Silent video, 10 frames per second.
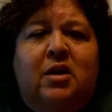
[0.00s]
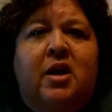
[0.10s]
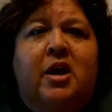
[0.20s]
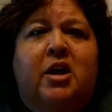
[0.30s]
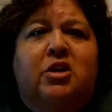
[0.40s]

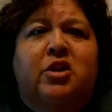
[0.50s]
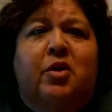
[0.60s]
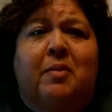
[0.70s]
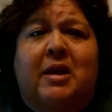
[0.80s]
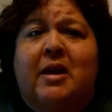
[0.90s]
So to
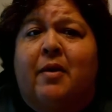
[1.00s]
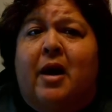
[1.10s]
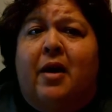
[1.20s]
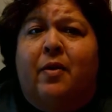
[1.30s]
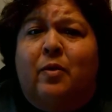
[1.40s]
me that
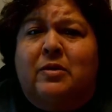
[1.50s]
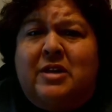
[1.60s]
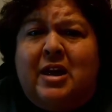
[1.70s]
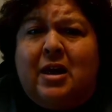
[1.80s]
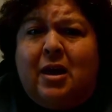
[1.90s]
I was
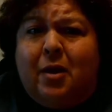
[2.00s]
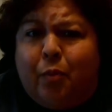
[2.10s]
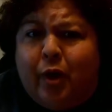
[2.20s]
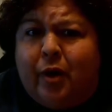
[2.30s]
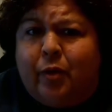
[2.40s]
thinking of
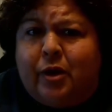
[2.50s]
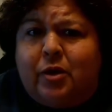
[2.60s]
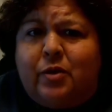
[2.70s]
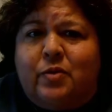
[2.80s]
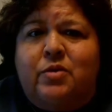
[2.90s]
brown
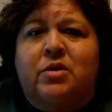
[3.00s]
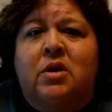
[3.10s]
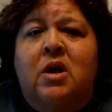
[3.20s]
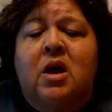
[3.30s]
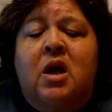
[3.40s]
recluse.
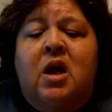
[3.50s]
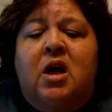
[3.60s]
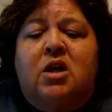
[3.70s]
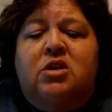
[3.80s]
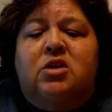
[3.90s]

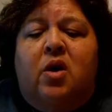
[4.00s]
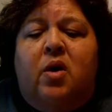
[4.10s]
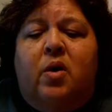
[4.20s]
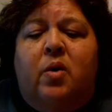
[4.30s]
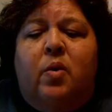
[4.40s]

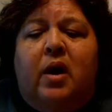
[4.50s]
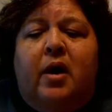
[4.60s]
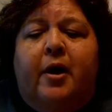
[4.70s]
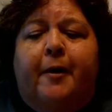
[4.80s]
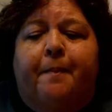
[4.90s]
So
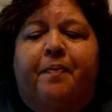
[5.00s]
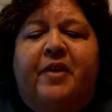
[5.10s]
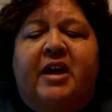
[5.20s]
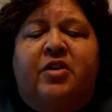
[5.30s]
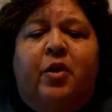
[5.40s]
they
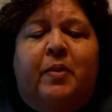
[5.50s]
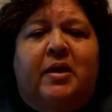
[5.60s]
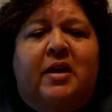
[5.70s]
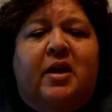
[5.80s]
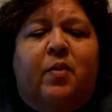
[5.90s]
told me that
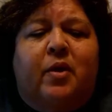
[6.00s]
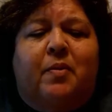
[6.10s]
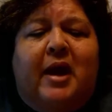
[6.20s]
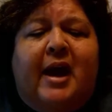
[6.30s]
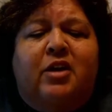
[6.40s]
it would
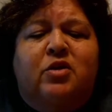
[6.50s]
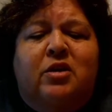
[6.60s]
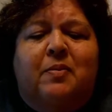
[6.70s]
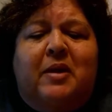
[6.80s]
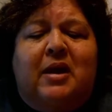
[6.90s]
actually
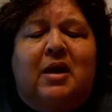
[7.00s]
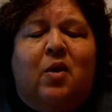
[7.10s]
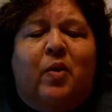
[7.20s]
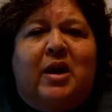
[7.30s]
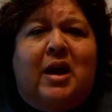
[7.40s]
be a
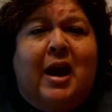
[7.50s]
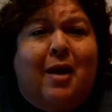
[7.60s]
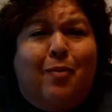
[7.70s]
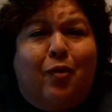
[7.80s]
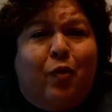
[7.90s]
week and a half
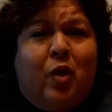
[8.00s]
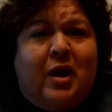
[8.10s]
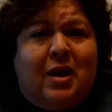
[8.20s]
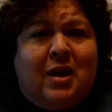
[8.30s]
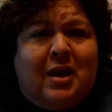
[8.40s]
before I could
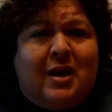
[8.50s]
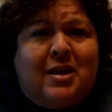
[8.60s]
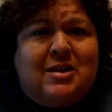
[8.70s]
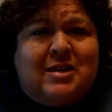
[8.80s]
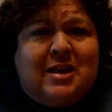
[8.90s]
get in to
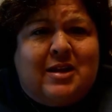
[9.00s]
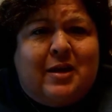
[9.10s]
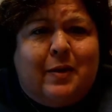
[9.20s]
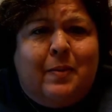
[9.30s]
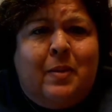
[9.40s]
see
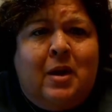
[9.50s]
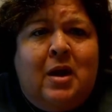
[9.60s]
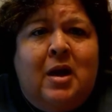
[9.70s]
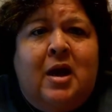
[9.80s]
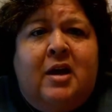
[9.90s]
them.
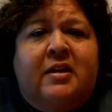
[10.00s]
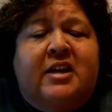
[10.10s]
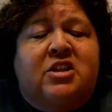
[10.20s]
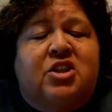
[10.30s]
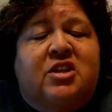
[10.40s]
They
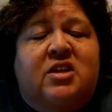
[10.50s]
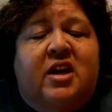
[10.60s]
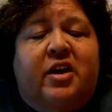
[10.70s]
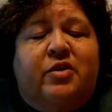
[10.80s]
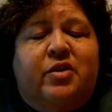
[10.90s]
suggested I go
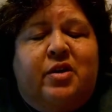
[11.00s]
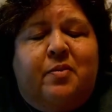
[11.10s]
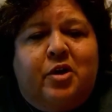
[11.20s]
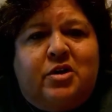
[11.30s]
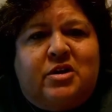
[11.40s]
to the
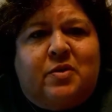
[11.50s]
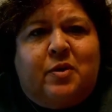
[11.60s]
emergency room.